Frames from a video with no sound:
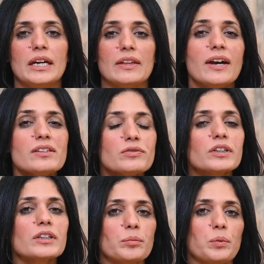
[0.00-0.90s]
And that's
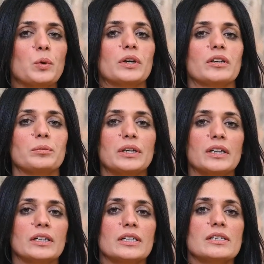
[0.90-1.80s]
very important
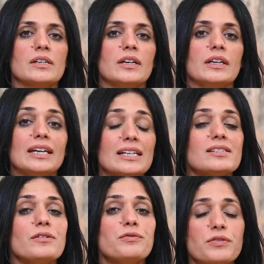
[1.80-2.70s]
because it's
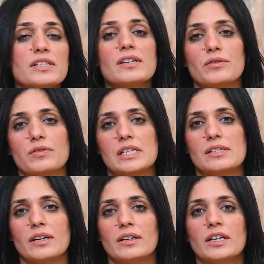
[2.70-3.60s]
a visit
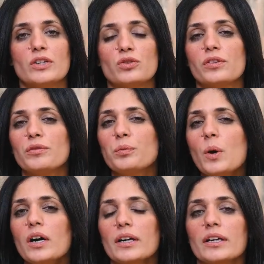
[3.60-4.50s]
visa. So the
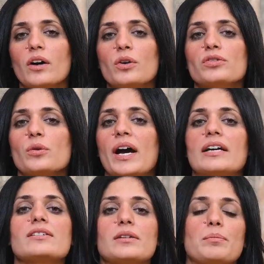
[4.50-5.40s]
why also
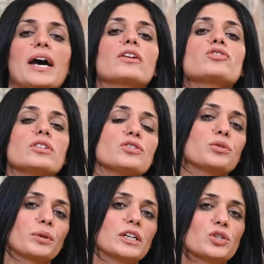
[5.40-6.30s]
has to match the
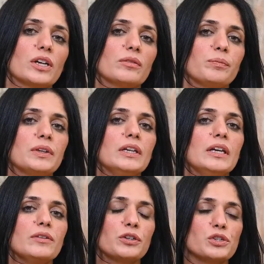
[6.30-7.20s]
duration.
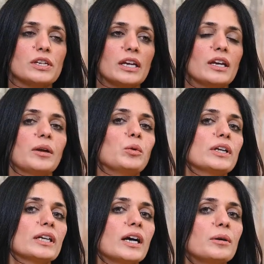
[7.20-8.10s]
If you're saying I want
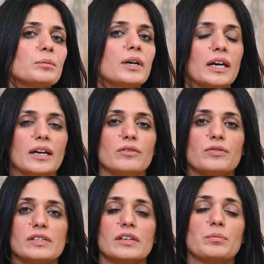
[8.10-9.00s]
to come and
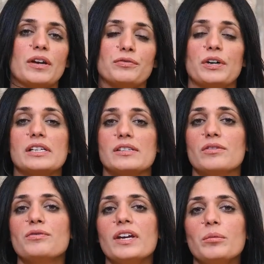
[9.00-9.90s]
visit my friends and
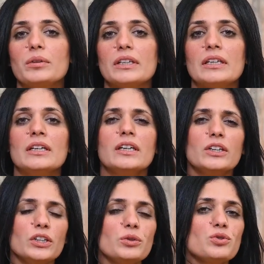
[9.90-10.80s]
family,
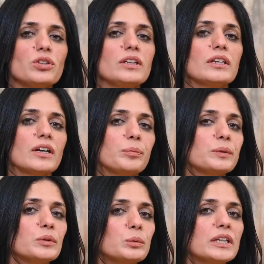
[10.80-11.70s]
usually a
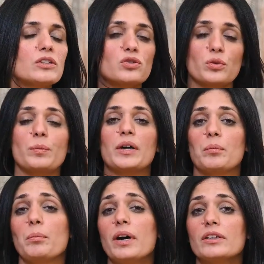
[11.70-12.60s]
couple of weeks to about a
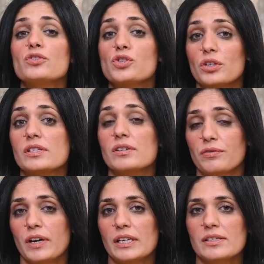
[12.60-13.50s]
month should
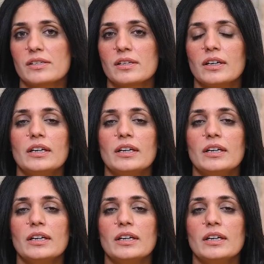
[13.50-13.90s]
suffice.